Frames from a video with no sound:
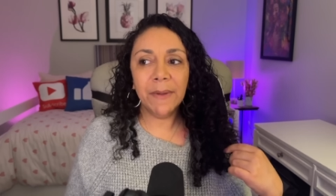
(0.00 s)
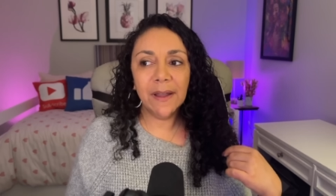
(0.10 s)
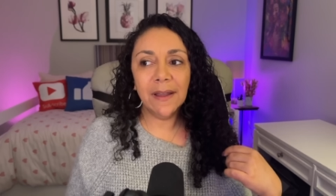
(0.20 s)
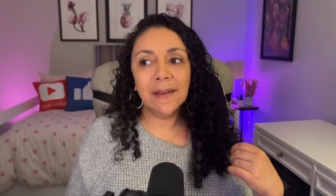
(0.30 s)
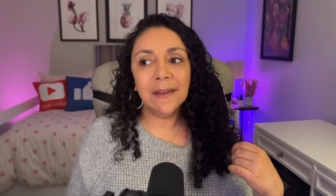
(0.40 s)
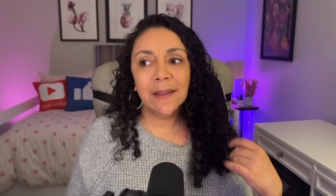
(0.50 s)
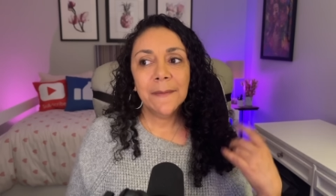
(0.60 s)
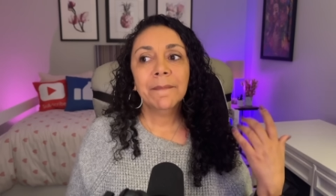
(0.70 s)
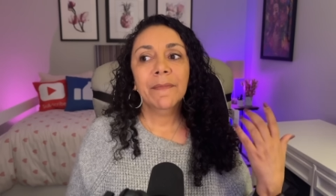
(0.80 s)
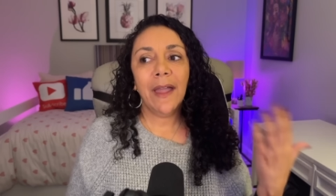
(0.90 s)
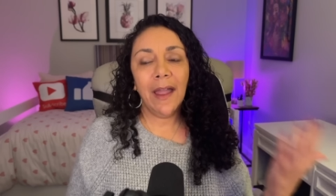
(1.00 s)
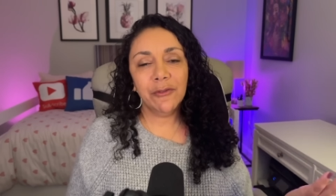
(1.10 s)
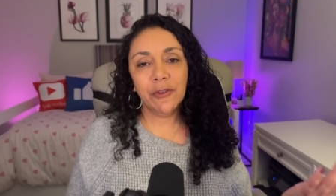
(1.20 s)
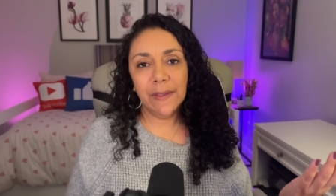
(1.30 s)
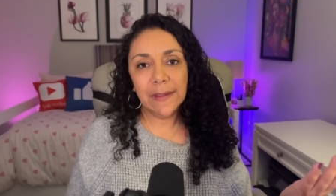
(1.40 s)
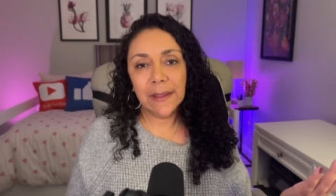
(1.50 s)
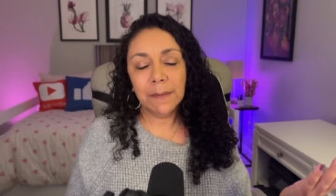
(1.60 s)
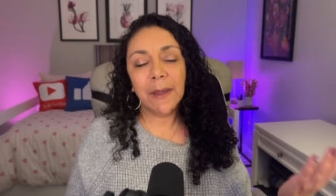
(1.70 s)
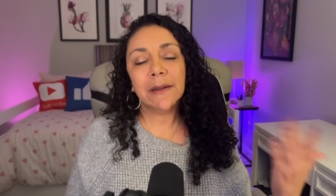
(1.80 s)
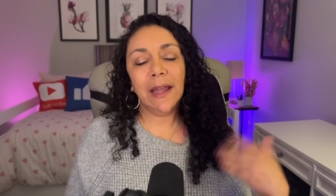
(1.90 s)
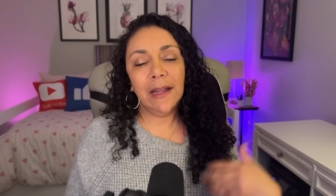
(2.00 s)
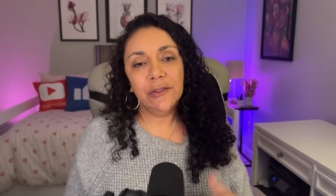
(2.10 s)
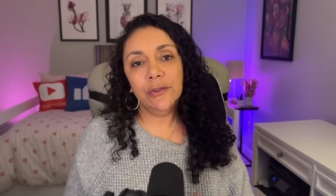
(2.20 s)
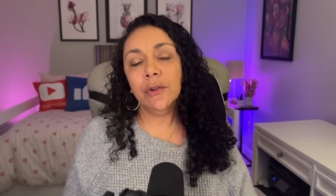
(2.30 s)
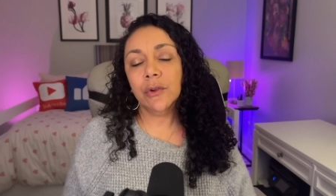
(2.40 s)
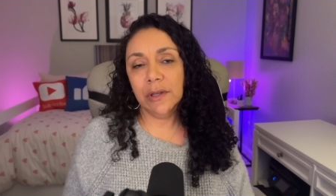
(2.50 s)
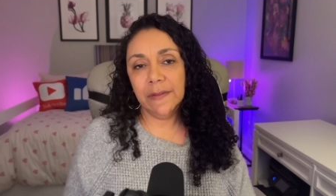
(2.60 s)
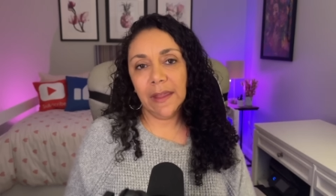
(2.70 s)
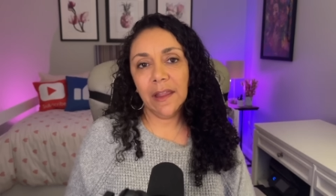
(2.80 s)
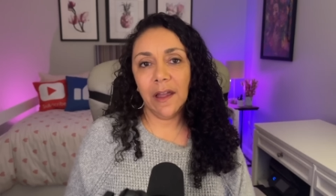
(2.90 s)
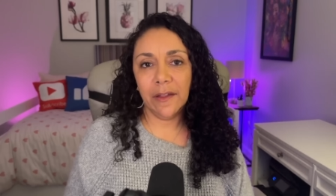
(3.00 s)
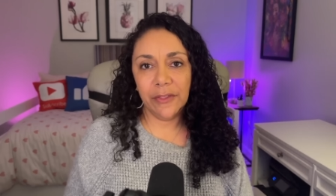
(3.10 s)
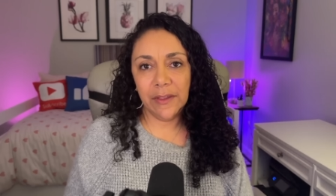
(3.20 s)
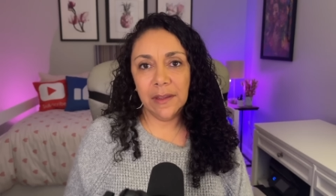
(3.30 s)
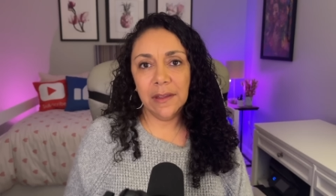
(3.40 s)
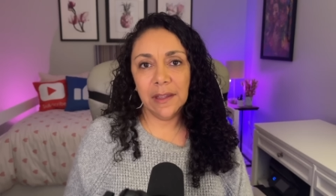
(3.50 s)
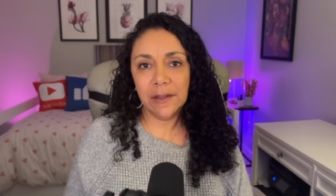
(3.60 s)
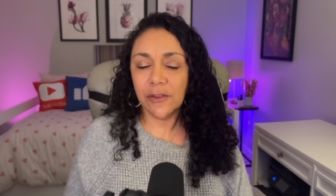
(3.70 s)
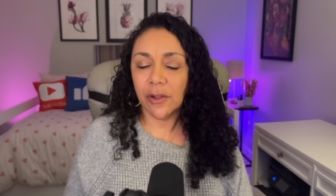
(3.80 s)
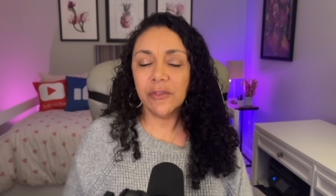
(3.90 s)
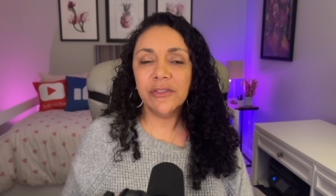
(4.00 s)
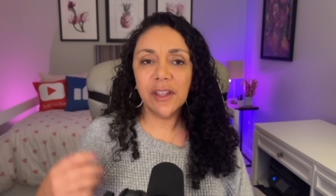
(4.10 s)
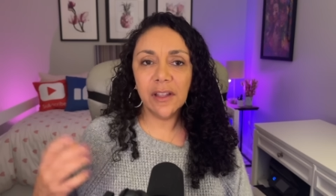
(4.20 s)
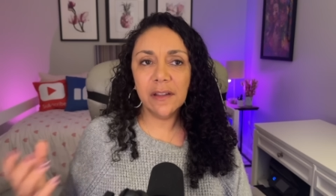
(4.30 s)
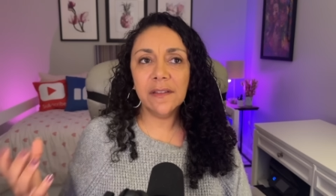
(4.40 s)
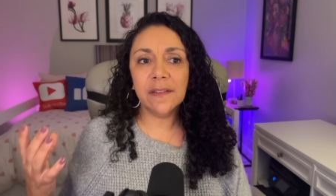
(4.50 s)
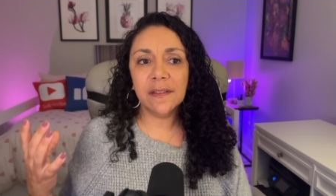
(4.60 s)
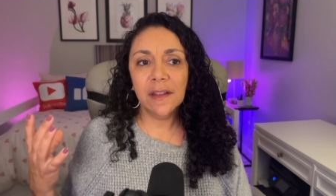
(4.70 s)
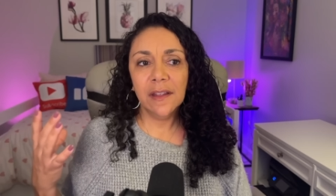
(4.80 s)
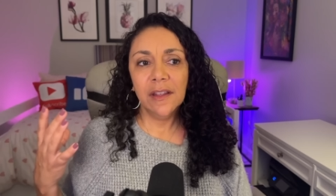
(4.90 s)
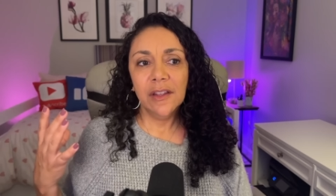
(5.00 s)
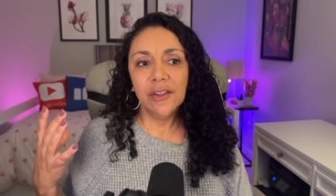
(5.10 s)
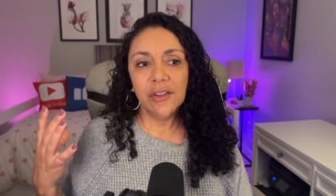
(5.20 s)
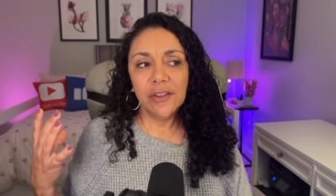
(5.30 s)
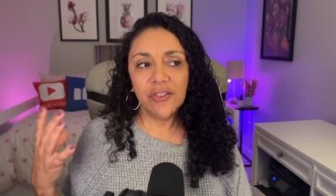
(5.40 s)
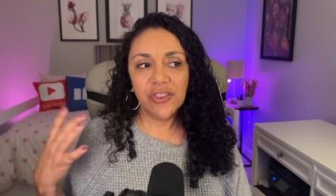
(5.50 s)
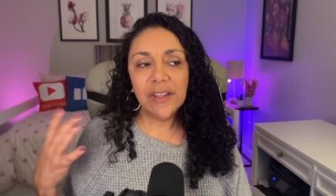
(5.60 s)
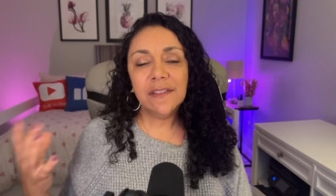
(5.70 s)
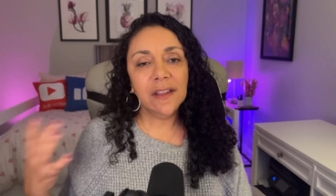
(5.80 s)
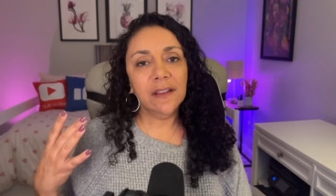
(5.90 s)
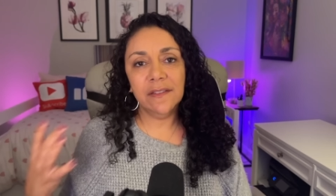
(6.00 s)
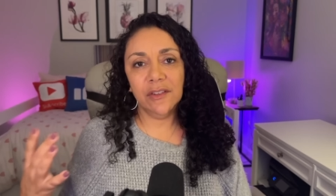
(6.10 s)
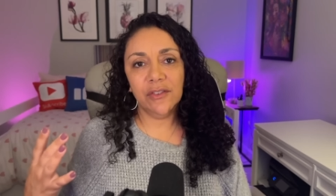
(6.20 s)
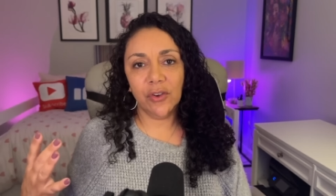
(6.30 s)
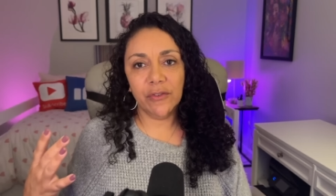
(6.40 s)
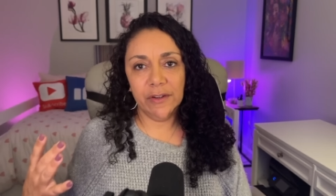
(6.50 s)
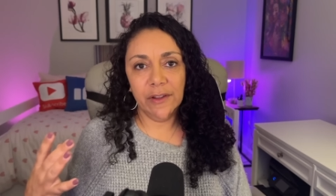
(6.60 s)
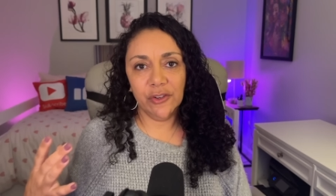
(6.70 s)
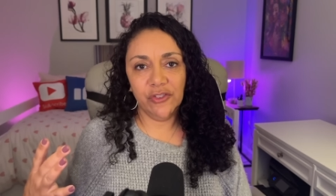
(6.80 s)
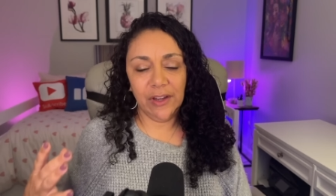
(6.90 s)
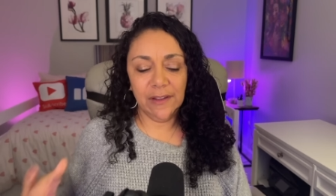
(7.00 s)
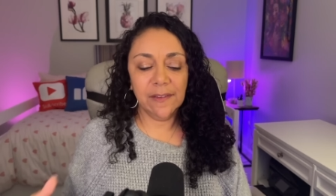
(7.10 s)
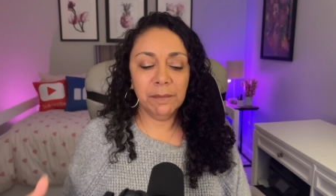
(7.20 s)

But after thinking about it, I do agree that Gothy Kendall does deserve another chance.